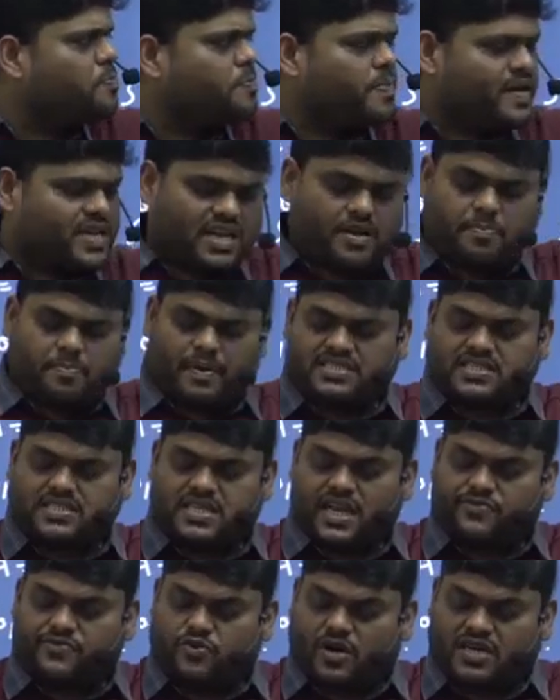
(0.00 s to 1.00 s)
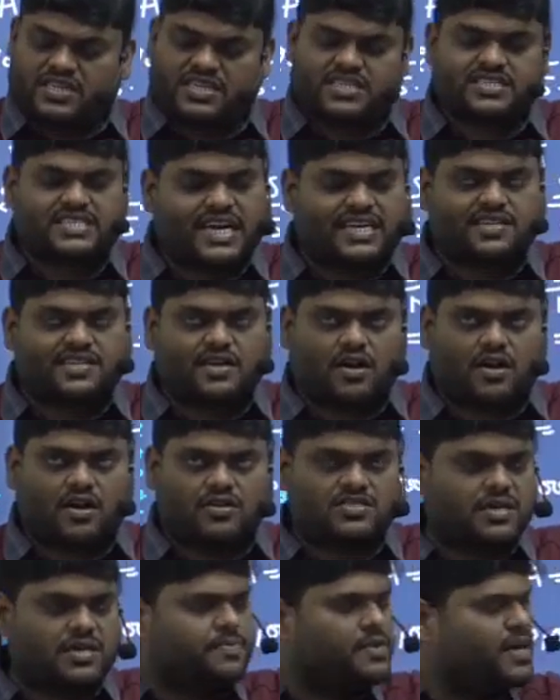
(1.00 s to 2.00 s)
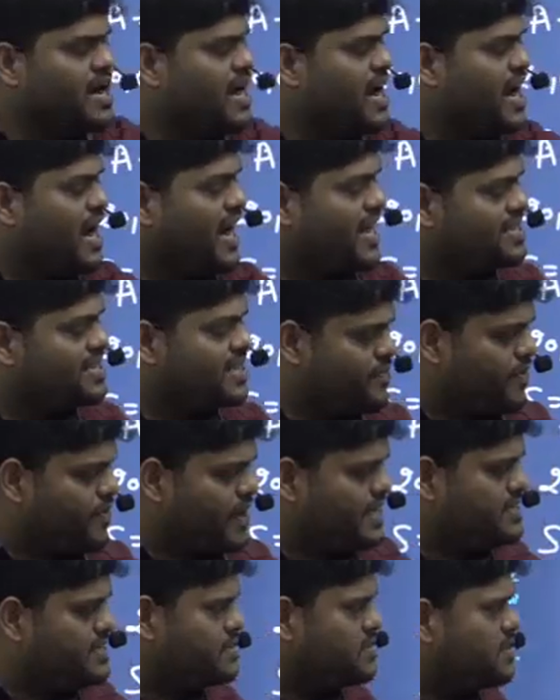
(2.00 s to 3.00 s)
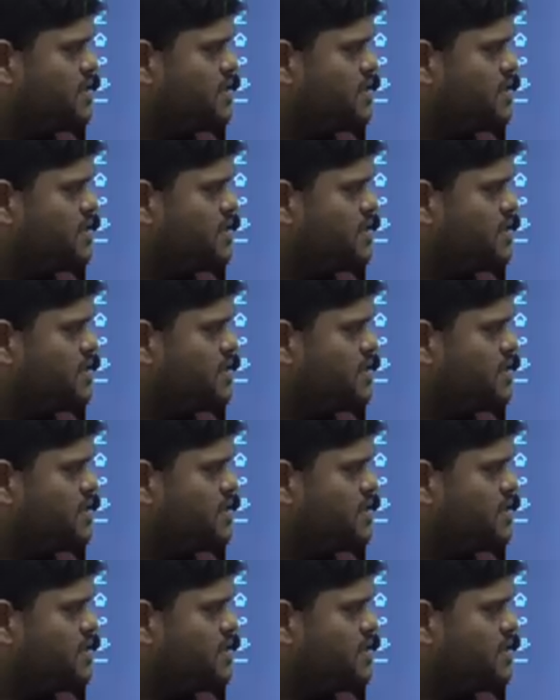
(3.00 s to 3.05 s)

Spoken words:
pen and pencil if you understand the concept. Otherwise,